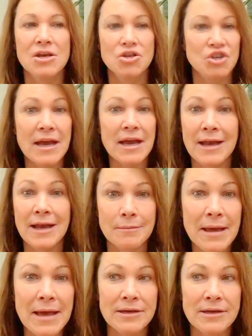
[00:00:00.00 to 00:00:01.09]
she can't get out of
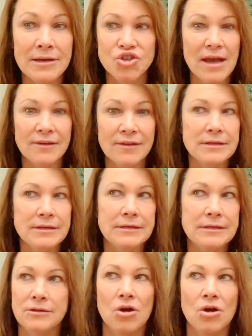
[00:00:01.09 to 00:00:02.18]
bed, and she
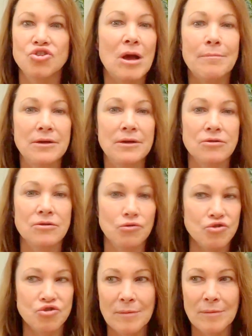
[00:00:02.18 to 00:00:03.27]
hasn't gone shopping or
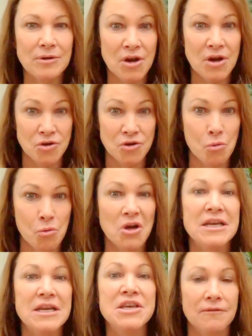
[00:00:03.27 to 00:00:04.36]
grocery shopping or done her work
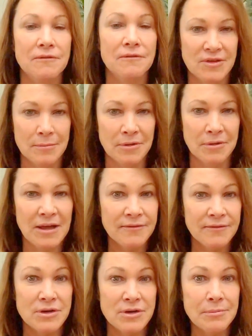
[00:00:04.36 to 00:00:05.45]
in a year, for example.
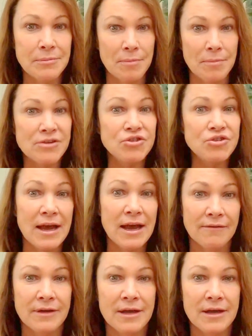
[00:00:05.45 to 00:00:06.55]
That's a very typical patient I
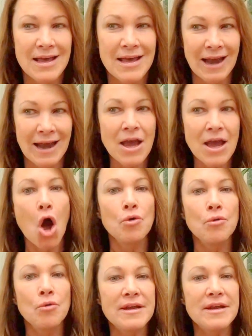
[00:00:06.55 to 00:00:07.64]
have. And I
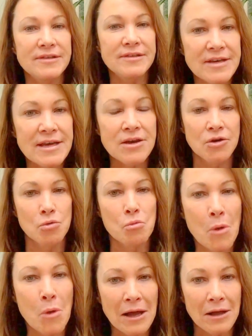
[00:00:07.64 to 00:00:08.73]
already see her
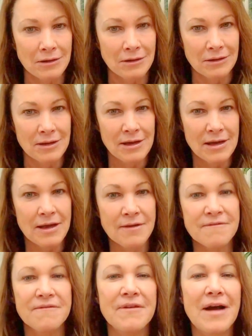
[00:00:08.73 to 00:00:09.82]
well and
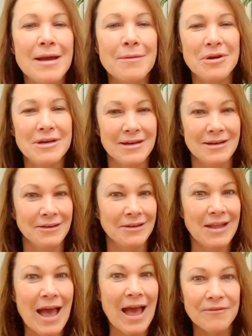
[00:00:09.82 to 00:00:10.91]
vibrant and
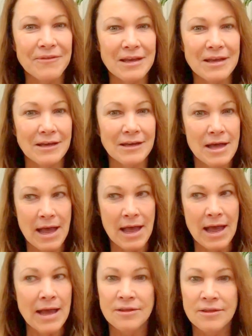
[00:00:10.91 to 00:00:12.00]
laughing.
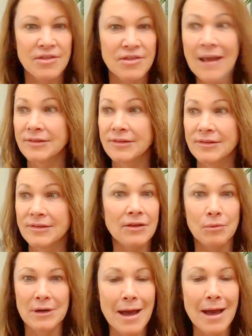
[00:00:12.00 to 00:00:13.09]
And
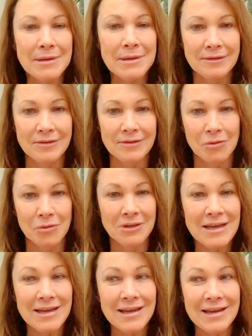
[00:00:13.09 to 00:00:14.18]
that's what happens,
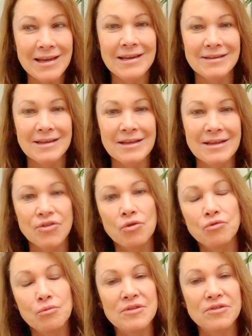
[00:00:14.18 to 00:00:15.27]
Orly. And it's
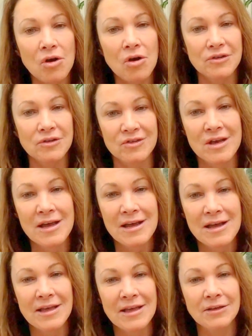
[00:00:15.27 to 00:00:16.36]
those results
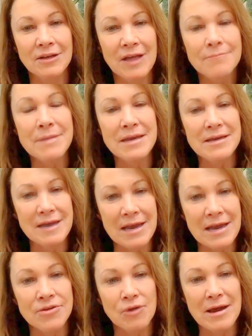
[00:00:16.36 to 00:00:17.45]
that led me to
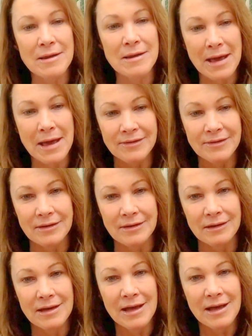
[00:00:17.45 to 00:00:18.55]
integrate medicine.
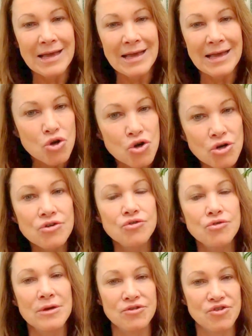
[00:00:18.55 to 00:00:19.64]
I couldn't
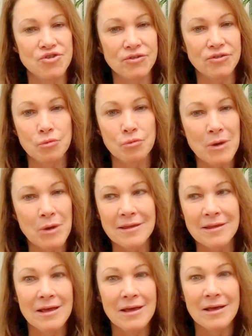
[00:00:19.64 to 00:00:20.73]
do it just with
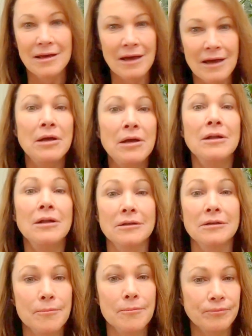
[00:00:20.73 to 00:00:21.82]
a pill.